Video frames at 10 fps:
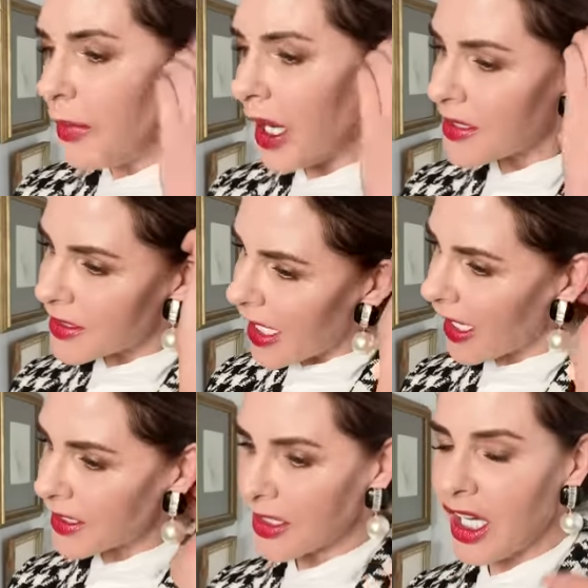My
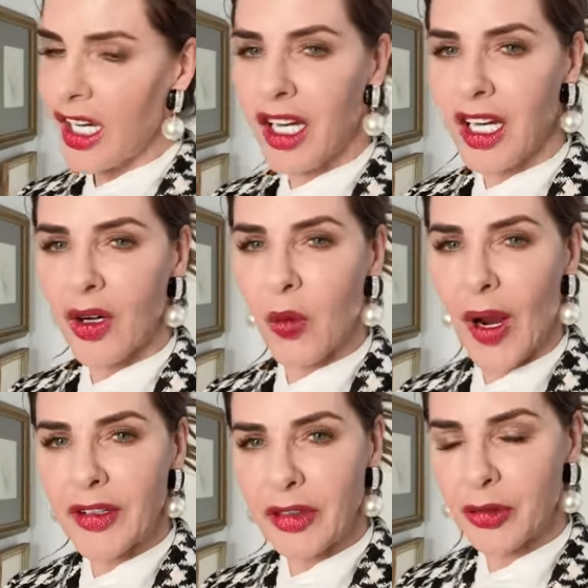dad and her
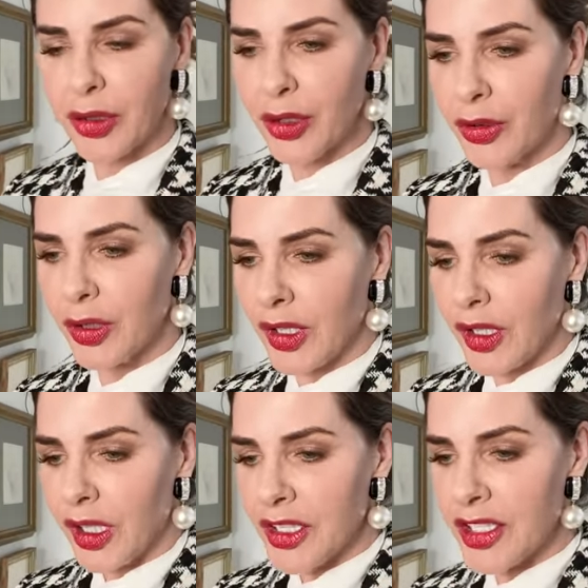went through
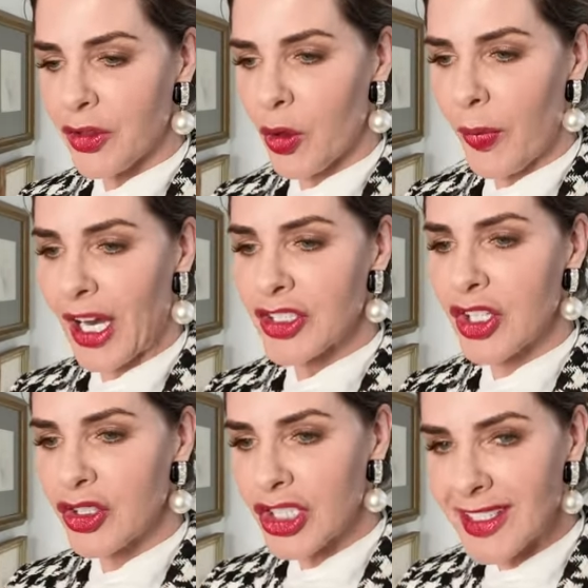a difficult patch,
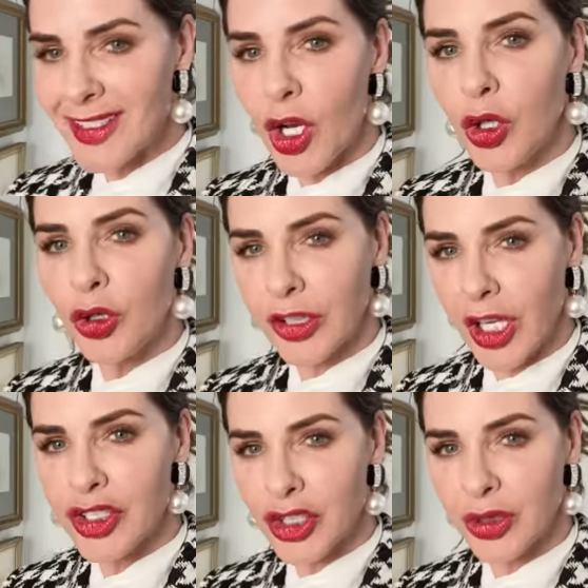so she sold
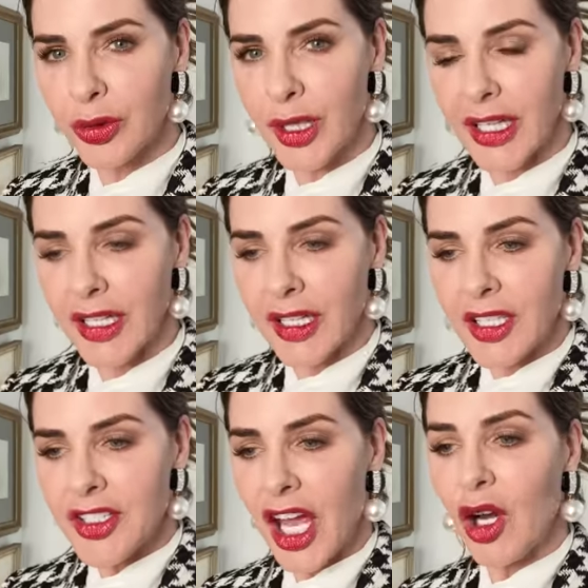her jewellery
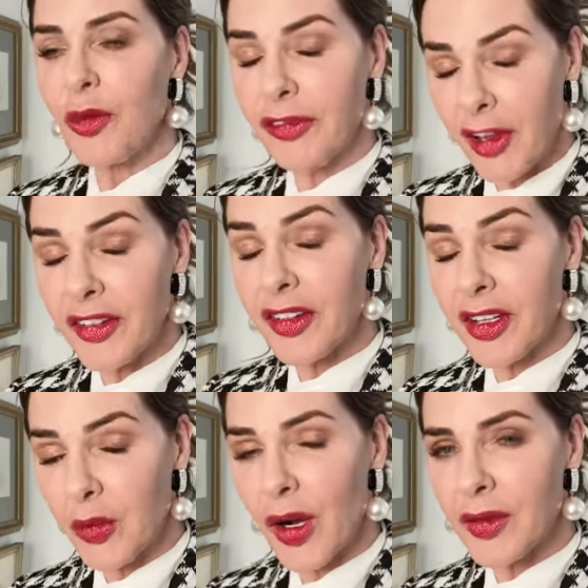to help fund
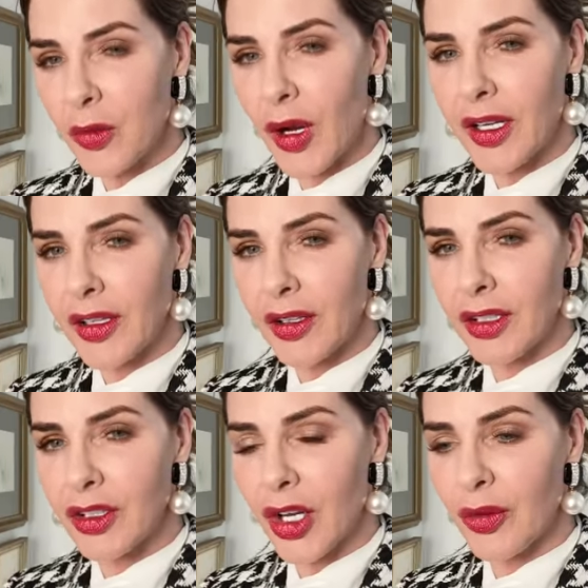them
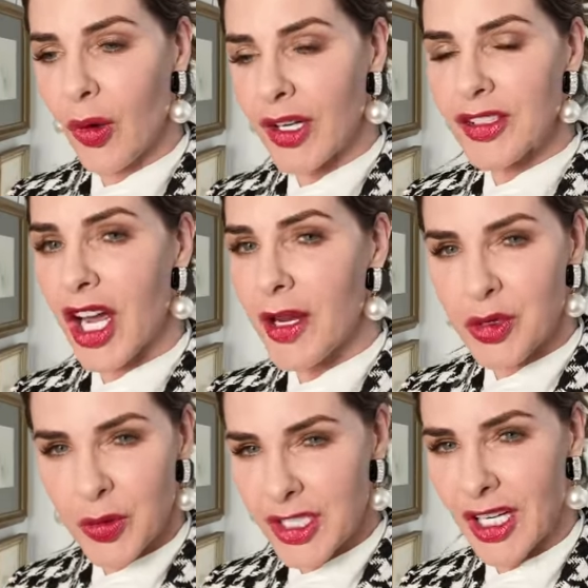when
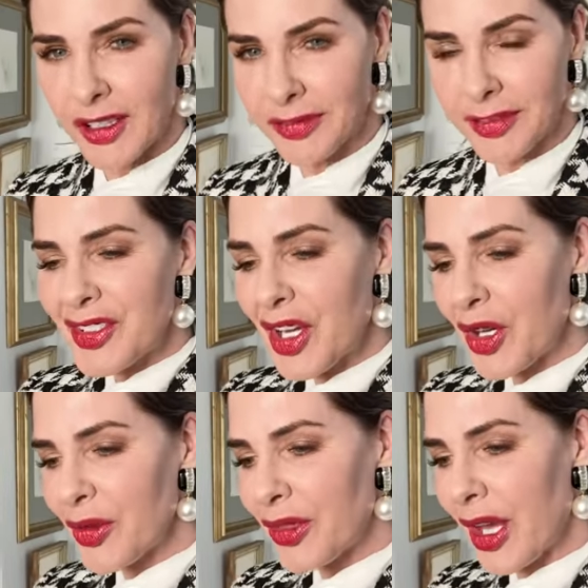times were tough.
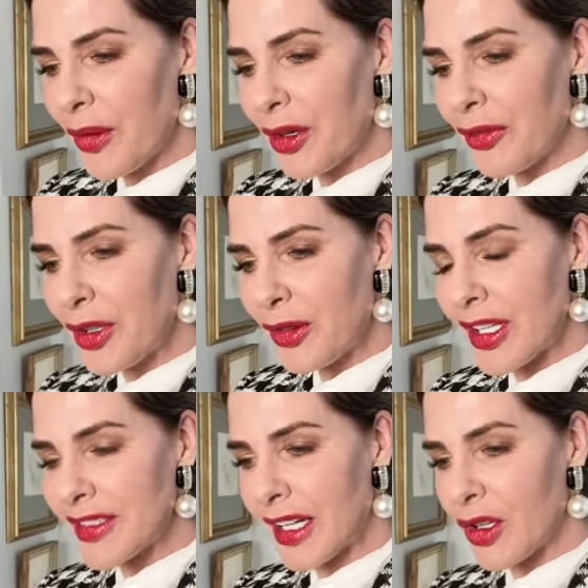So there were a few
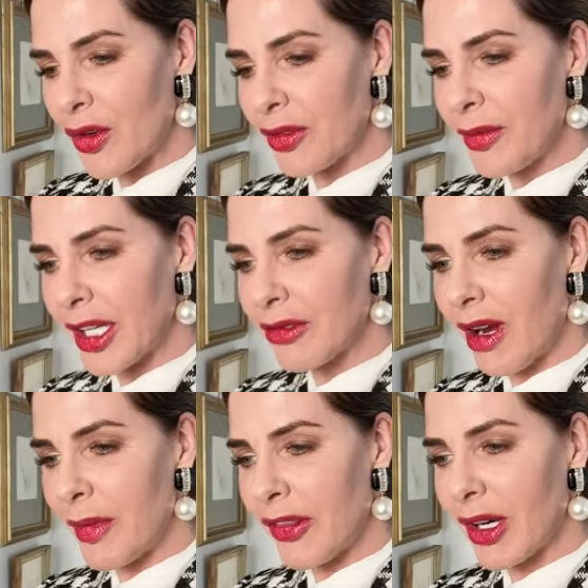things I got from my
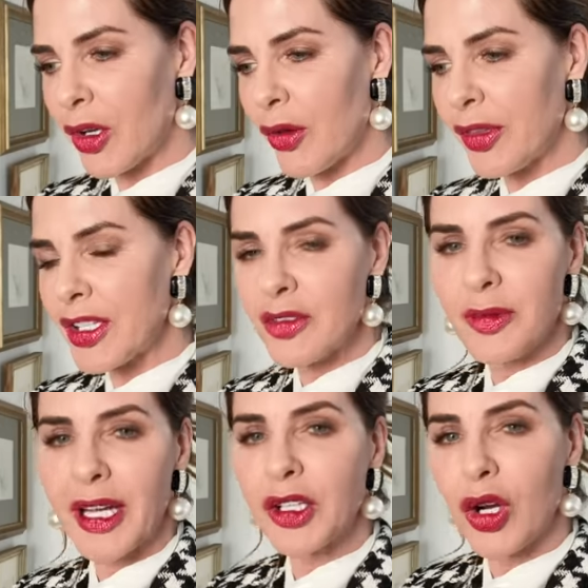grandmother. I got things from
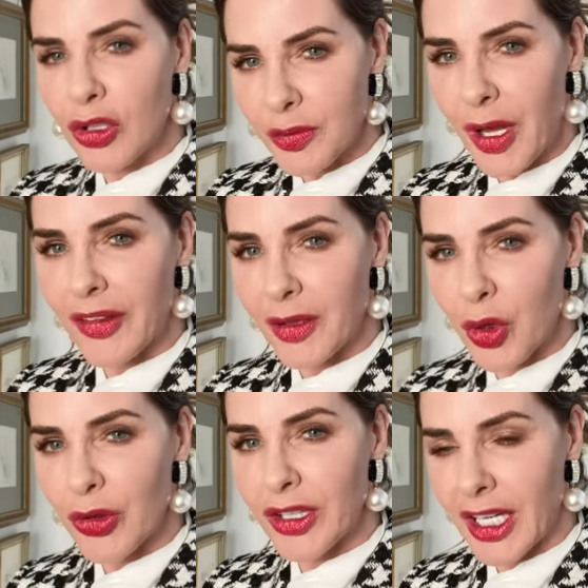my godmother
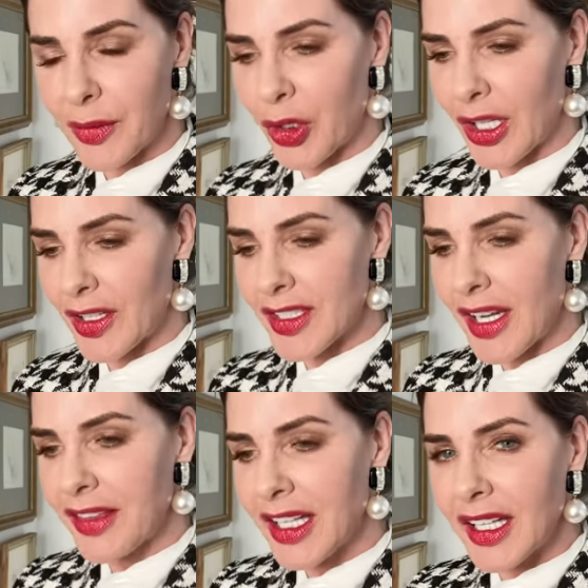more than anybody else. And
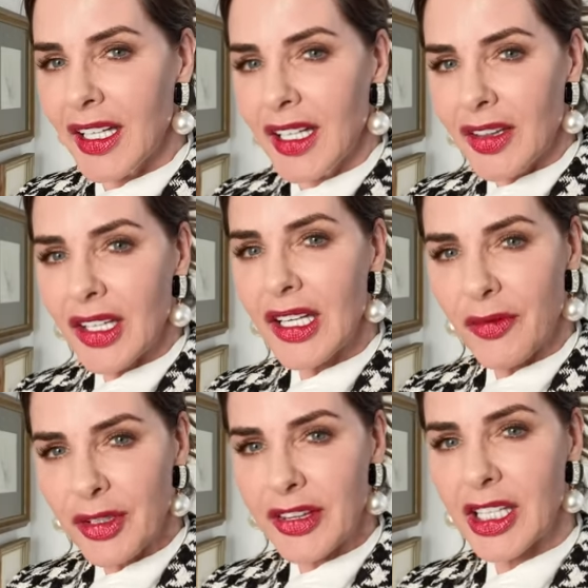I think the
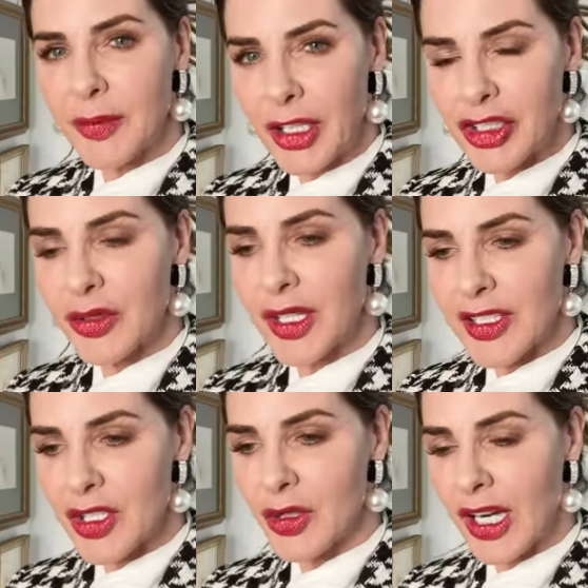lovely thing about jewellery
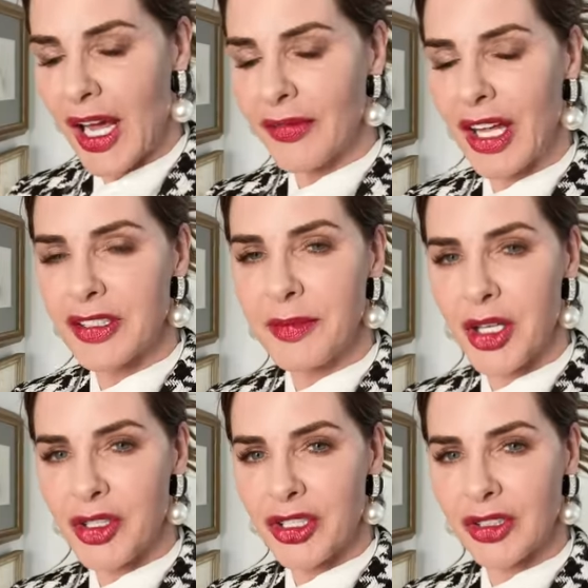is you can have that
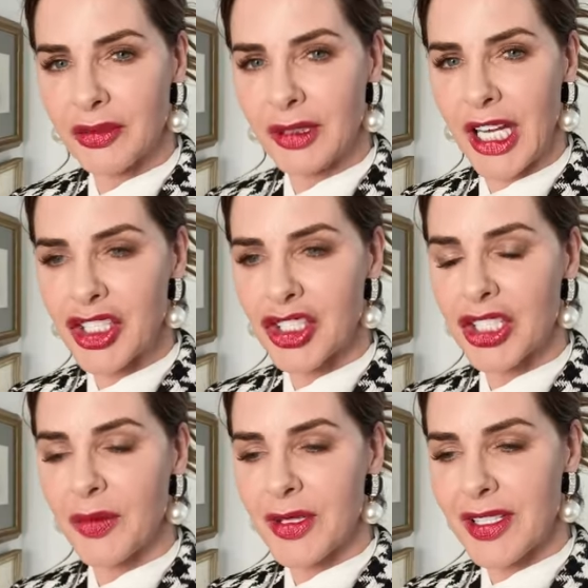emotional
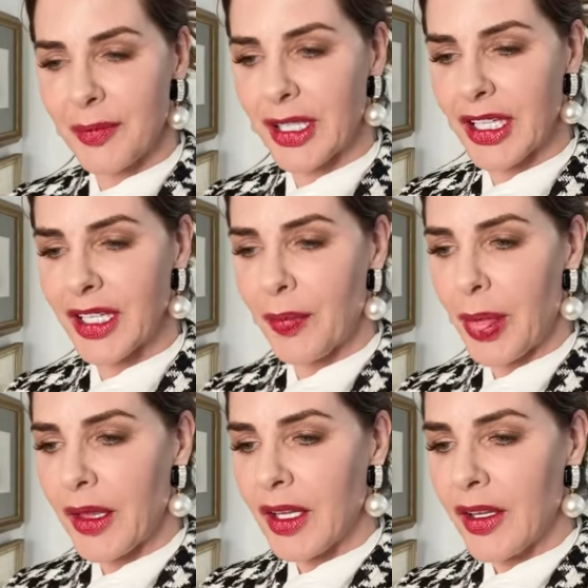relationship with somebody
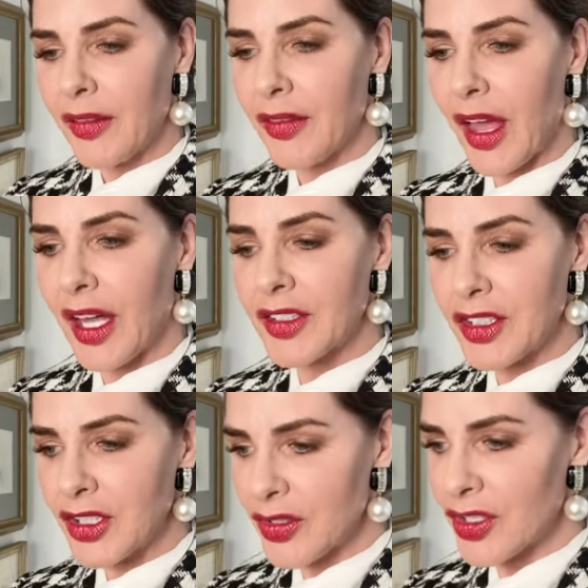that
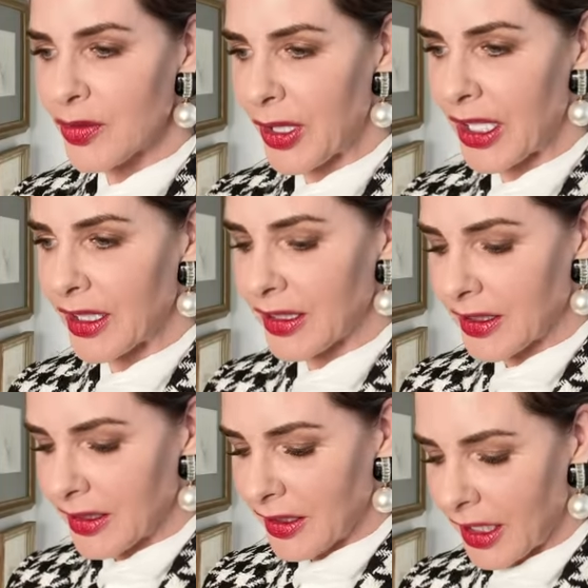used to be
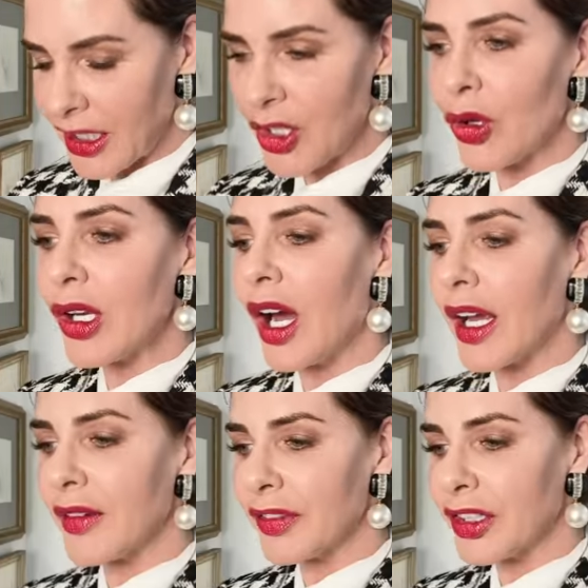in your
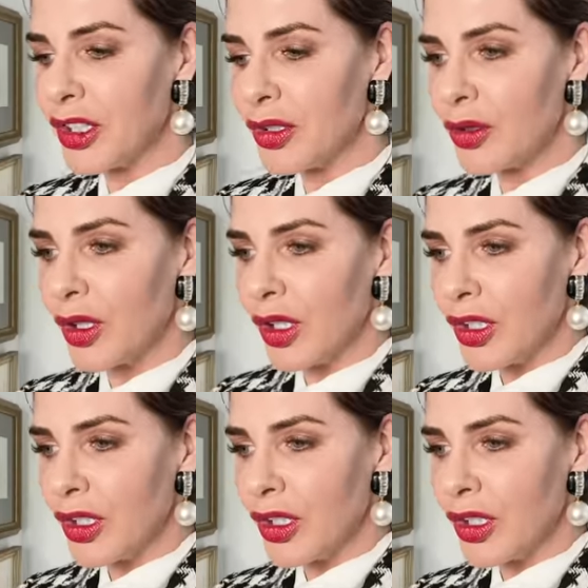life, and you